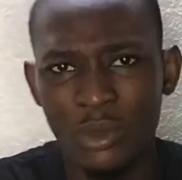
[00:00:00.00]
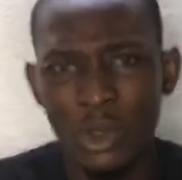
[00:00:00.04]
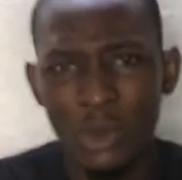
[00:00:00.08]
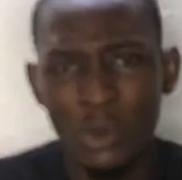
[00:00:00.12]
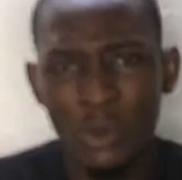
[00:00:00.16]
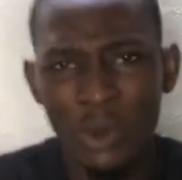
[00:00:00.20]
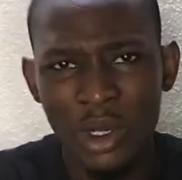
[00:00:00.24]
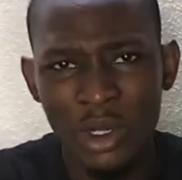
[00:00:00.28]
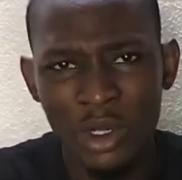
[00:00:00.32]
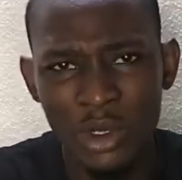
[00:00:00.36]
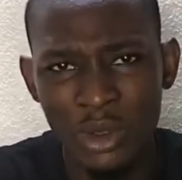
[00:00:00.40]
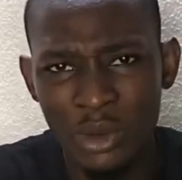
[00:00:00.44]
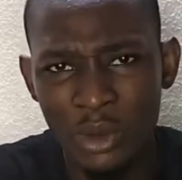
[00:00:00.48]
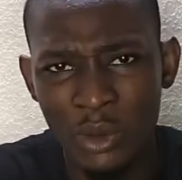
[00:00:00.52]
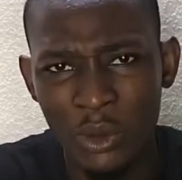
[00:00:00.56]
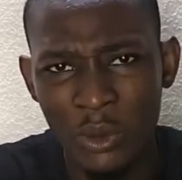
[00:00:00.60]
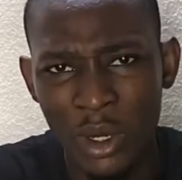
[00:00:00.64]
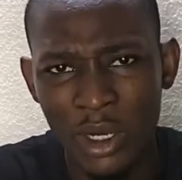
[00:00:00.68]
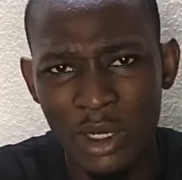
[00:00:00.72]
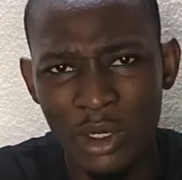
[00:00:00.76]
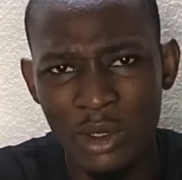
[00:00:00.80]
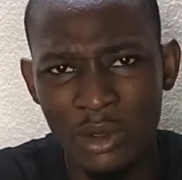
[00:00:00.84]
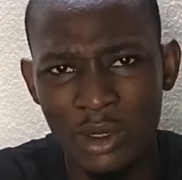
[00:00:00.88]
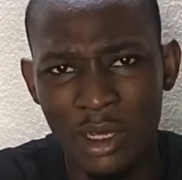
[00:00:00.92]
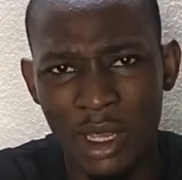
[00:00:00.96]

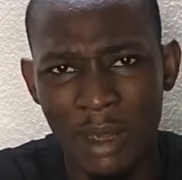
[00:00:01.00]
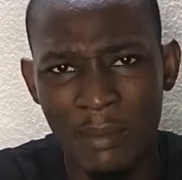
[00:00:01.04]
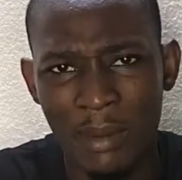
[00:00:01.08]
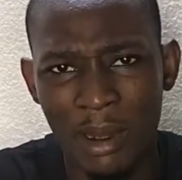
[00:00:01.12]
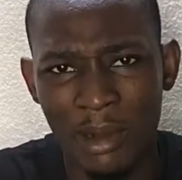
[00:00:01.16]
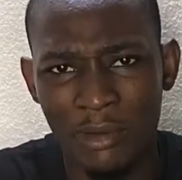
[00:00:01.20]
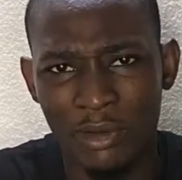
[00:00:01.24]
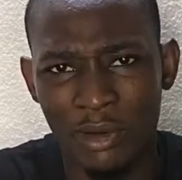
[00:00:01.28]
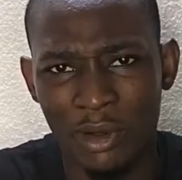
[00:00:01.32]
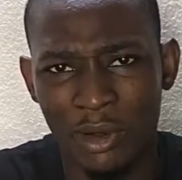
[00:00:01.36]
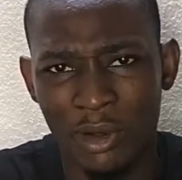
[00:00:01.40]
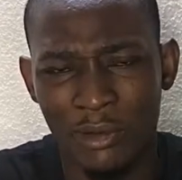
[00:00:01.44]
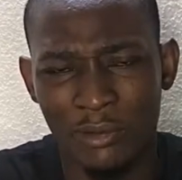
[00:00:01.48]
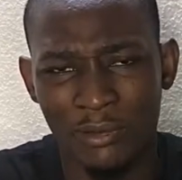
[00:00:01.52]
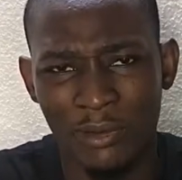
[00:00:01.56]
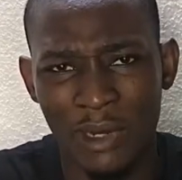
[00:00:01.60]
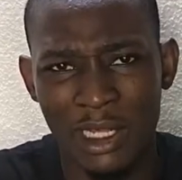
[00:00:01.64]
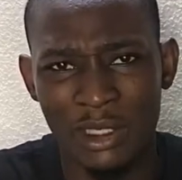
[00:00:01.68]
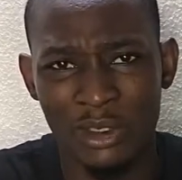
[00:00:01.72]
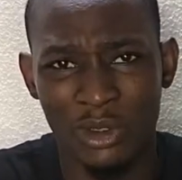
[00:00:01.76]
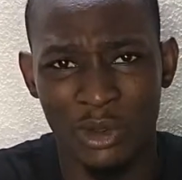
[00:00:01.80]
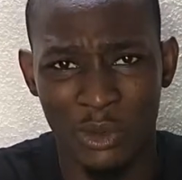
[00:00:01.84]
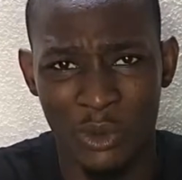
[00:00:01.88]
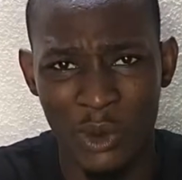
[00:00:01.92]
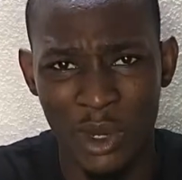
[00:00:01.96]
when you get back from your flight,
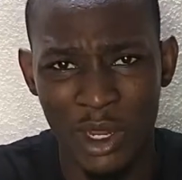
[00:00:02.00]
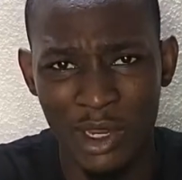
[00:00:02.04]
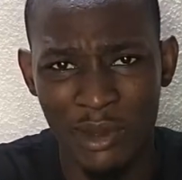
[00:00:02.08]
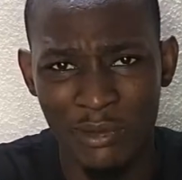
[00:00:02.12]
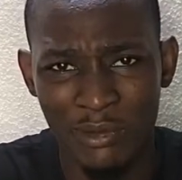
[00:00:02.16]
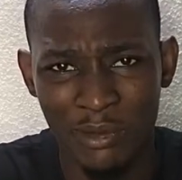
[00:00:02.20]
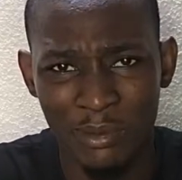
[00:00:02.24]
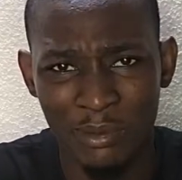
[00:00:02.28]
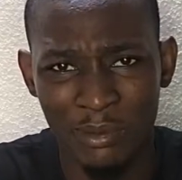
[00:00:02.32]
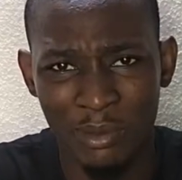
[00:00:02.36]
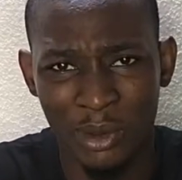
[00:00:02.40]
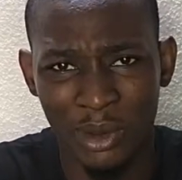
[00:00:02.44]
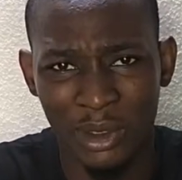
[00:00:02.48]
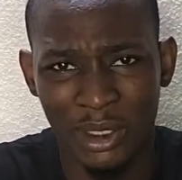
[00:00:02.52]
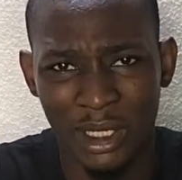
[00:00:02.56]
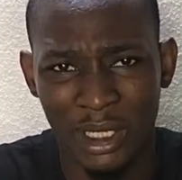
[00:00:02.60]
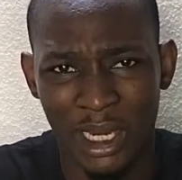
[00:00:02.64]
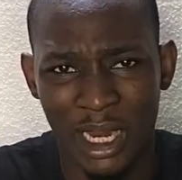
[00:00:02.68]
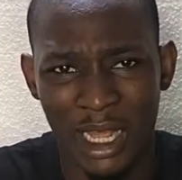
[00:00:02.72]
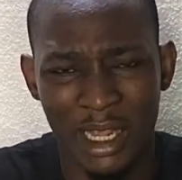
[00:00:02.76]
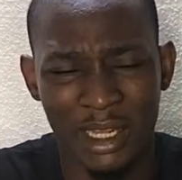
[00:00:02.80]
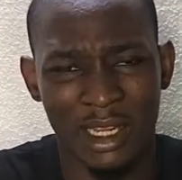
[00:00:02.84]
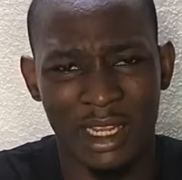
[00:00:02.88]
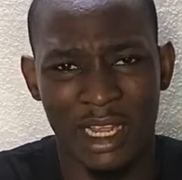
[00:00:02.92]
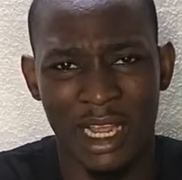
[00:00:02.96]
or when you even board the
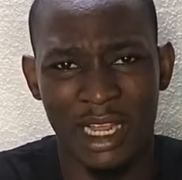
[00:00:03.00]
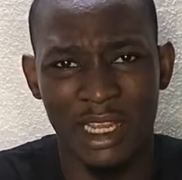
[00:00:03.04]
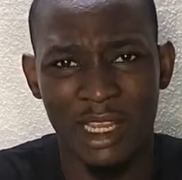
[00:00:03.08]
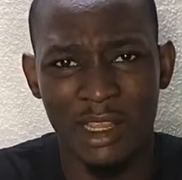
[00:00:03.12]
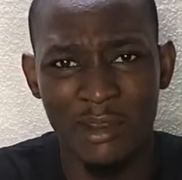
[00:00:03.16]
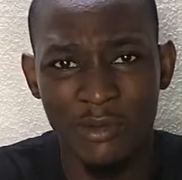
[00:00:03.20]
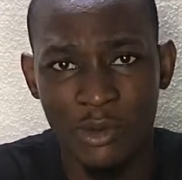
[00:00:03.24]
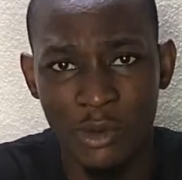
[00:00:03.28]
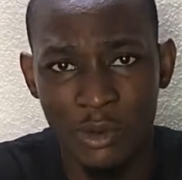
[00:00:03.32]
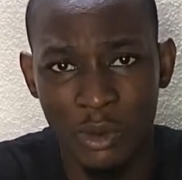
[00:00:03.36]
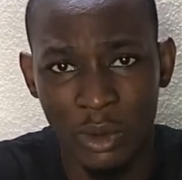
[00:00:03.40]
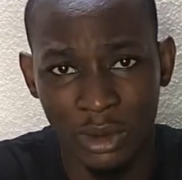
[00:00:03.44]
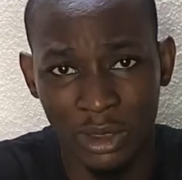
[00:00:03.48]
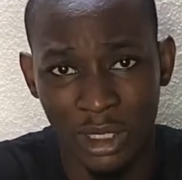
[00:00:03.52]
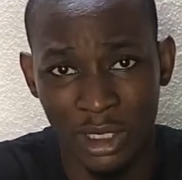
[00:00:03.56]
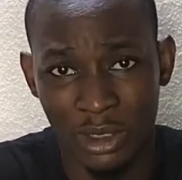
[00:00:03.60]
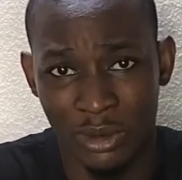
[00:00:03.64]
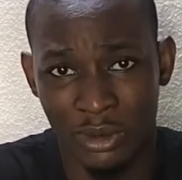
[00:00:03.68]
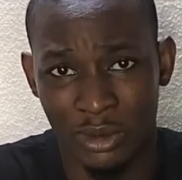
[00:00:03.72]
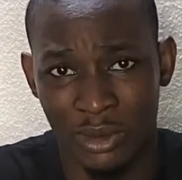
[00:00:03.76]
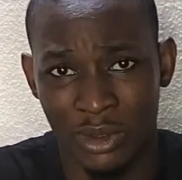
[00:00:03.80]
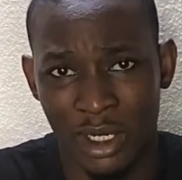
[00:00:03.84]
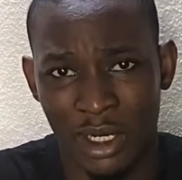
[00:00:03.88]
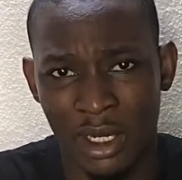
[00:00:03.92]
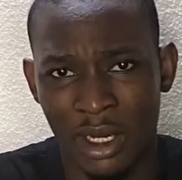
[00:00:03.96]
line, they can give you water to
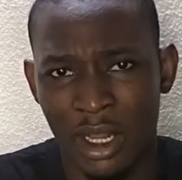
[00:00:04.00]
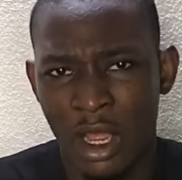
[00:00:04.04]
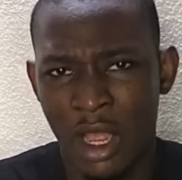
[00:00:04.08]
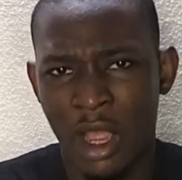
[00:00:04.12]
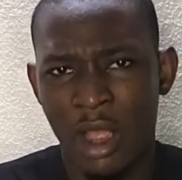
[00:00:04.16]
drink.